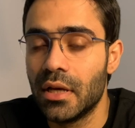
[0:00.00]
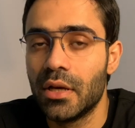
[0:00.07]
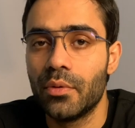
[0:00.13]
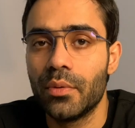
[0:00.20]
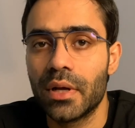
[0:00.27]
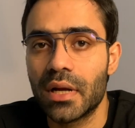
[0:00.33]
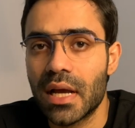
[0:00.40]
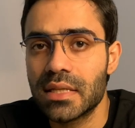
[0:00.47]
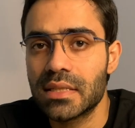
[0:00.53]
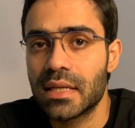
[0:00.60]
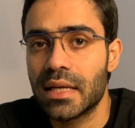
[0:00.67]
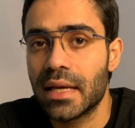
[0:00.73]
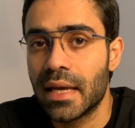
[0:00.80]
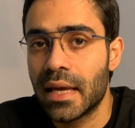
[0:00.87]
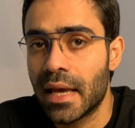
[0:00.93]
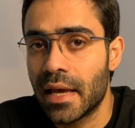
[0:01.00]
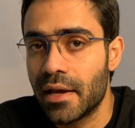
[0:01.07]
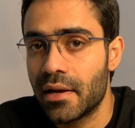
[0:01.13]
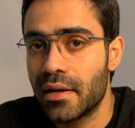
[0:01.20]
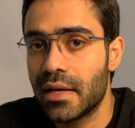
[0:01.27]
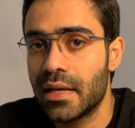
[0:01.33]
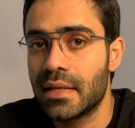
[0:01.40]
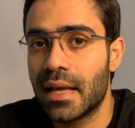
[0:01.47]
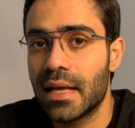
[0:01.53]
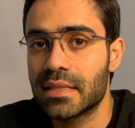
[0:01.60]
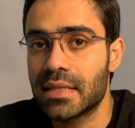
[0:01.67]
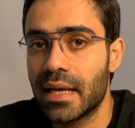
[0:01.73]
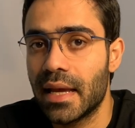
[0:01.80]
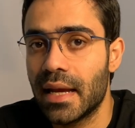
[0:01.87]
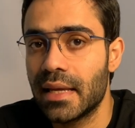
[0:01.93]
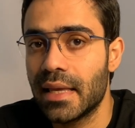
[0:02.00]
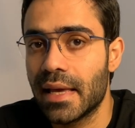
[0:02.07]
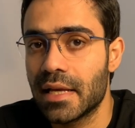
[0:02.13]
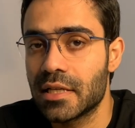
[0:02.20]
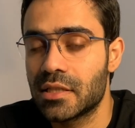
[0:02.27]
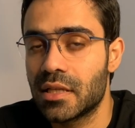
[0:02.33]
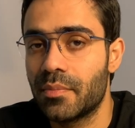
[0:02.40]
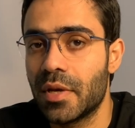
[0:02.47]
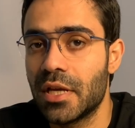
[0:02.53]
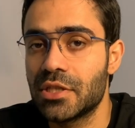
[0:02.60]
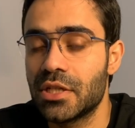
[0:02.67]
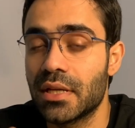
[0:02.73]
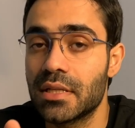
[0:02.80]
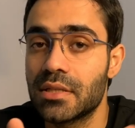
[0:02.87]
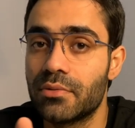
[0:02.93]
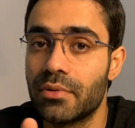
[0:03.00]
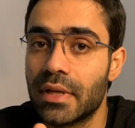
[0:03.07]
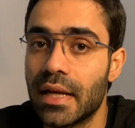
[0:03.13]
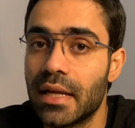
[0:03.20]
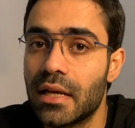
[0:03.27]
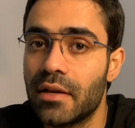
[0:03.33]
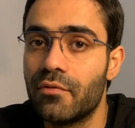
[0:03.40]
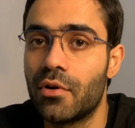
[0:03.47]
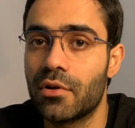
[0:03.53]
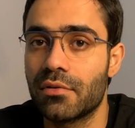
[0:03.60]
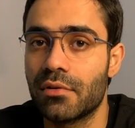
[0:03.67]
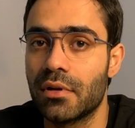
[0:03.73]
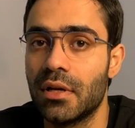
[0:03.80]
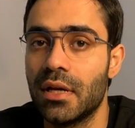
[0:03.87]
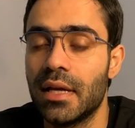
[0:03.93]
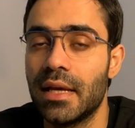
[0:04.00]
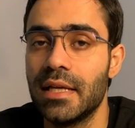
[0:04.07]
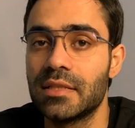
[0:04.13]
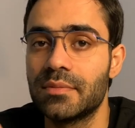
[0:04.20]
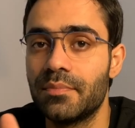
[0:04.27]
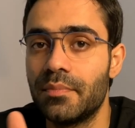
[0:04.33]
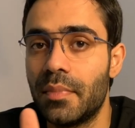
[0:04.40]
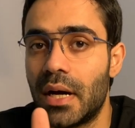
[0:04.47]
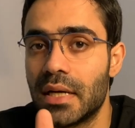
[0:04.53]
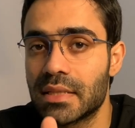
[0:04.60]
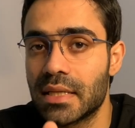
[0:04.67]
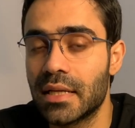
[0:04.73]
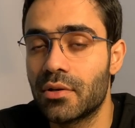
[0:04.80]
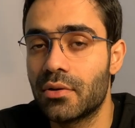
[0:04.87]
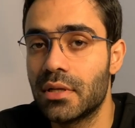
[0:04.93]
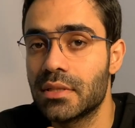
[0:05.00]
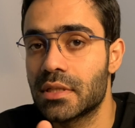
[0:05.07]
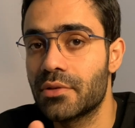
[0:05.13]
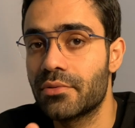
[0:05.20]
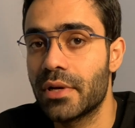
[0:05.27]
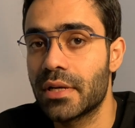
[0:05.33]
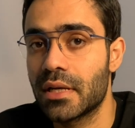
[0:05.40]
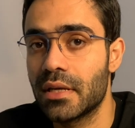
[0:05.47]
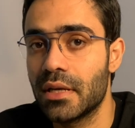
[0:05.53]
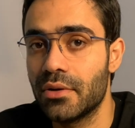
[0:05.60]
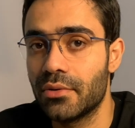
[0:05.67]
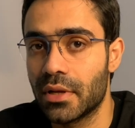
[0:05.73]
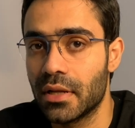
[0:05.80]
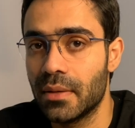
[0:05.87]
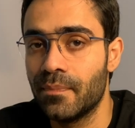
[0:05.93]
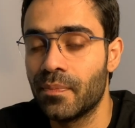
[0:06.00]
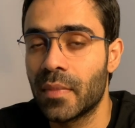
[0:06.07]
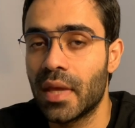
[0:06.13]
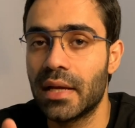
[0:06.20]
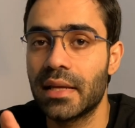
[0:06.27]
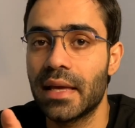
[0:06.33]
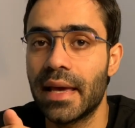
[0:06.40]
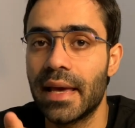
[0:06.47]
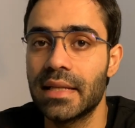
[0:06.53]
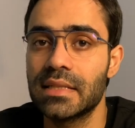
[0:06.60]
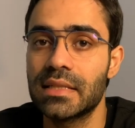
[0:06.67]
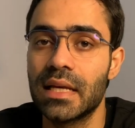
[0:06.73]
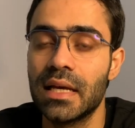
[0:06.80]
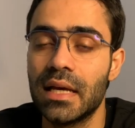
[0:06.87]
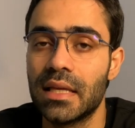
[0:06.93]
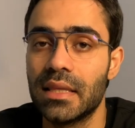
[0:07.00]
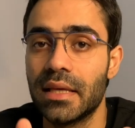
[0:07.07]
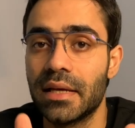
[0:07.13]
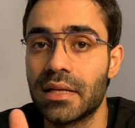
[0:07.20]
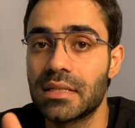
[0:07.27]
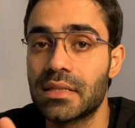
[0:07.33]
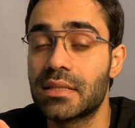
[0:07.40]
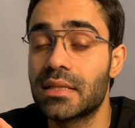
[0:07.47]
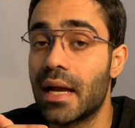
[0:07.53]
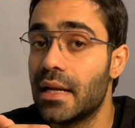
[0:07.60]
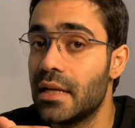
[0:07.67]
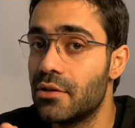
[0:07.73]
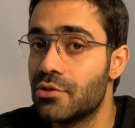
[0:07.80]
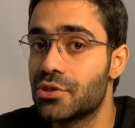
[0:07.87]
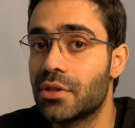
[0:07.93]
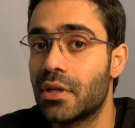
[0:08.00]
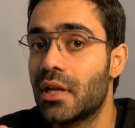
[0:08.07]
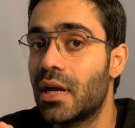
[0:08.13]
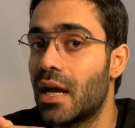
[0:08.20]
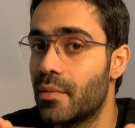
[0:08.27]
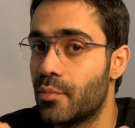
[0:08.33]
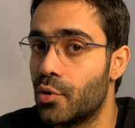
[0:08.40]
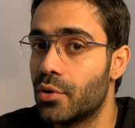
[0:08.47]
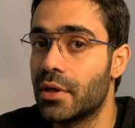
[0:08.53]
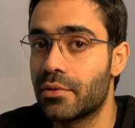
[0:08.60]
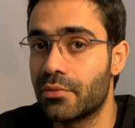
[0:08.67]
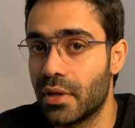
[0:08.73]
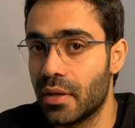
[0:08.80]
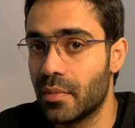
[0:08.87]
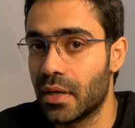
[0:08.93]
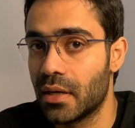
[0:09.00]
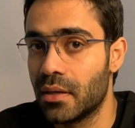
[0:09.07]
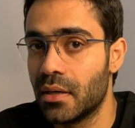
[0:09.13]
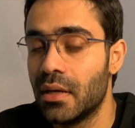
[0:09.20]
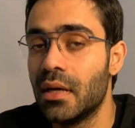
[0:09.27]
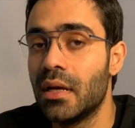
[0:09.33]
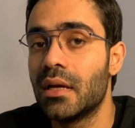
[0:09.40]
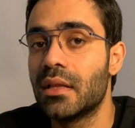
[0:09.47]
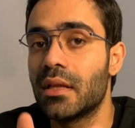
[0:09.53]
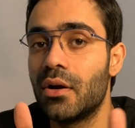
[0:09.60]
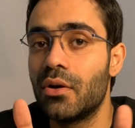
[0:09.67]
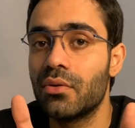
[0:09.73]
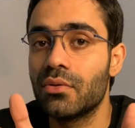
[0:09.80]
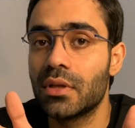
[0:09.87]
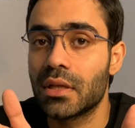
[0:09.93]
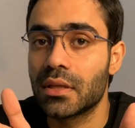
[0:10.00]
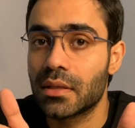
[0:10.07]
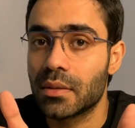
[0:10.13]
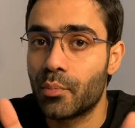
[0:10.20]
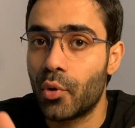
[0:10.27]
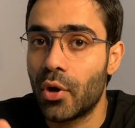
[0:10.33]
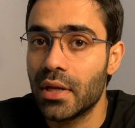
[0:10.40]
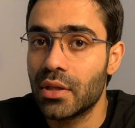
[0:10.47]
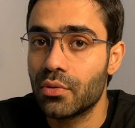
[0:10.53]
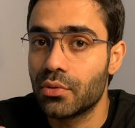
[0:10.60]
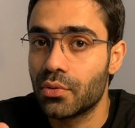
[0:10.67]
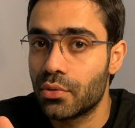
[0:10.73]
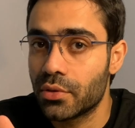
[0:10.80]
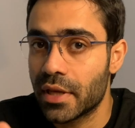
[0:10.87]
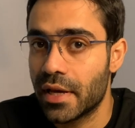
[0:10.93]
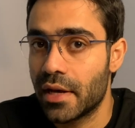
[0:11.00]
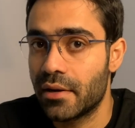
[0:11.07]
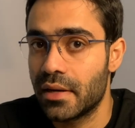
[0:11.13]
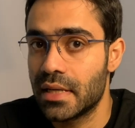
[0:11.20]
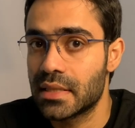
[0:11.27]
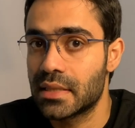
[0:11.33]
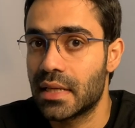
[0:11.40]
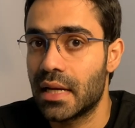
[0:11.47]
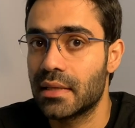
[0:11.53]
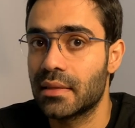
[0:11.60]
Whereas here in SIADH, the patient is retaining water, he's passing concentrated urine, and hence there is dilutional hyponatremia. Now, the point to note here is that